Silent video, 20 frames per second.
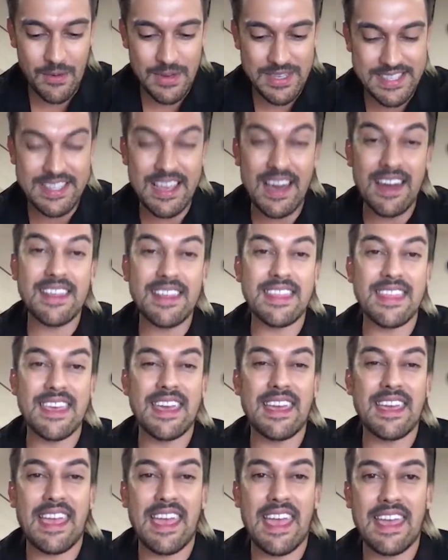we started
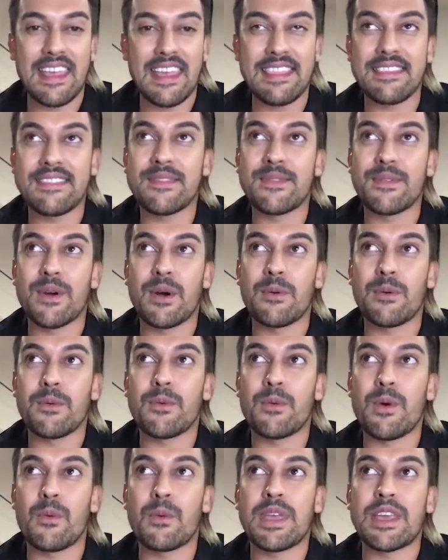there, and what
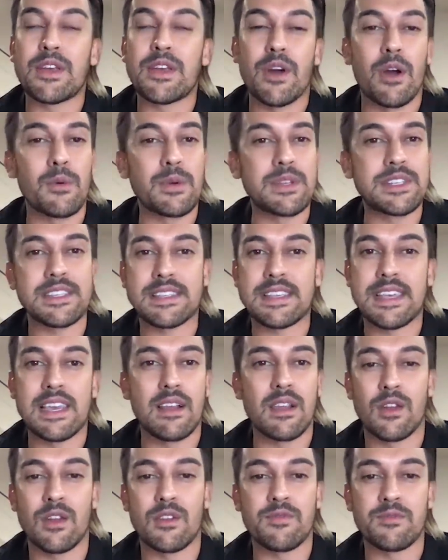what we got, we just
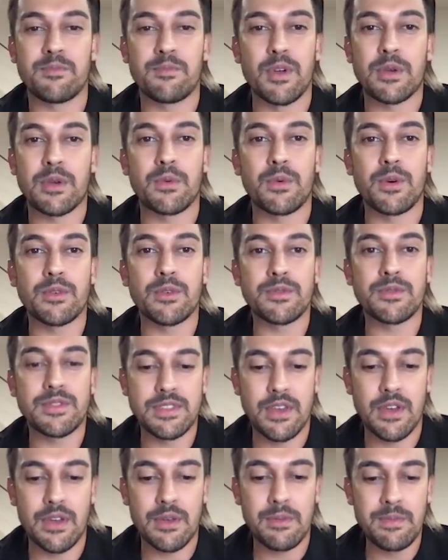hit a lot of brick walls.
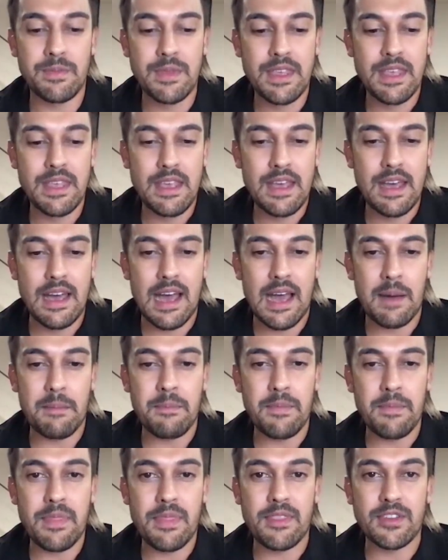So,
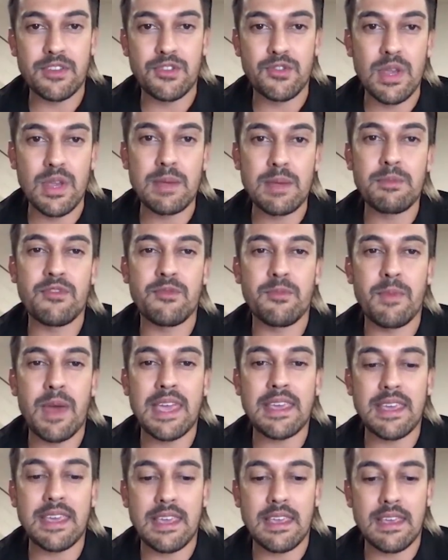um, the dream of
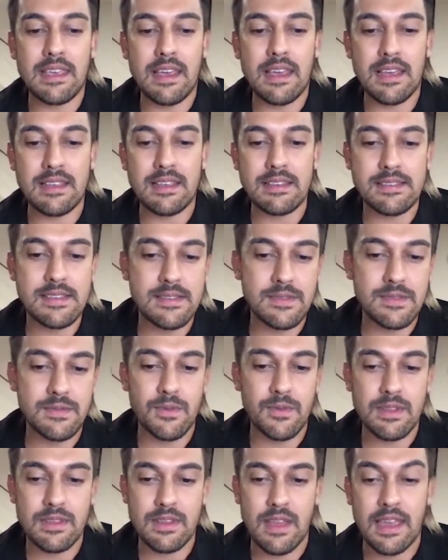making a
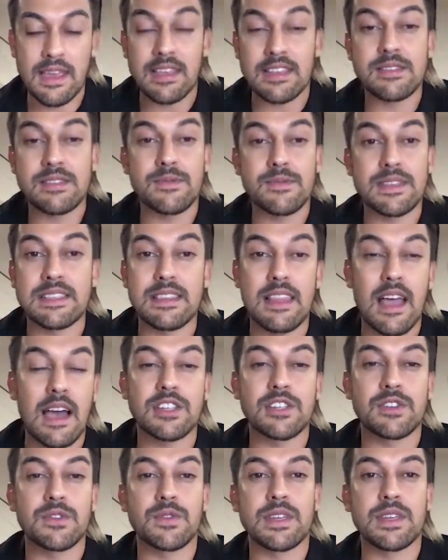like a Swiss
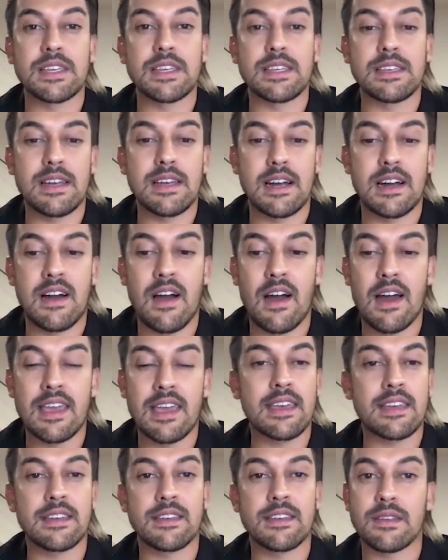luxury, a high
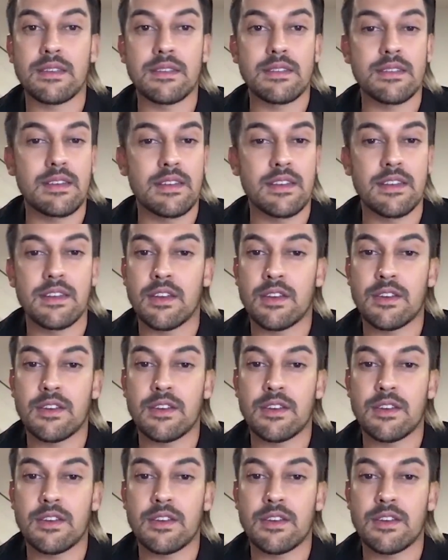end, you know,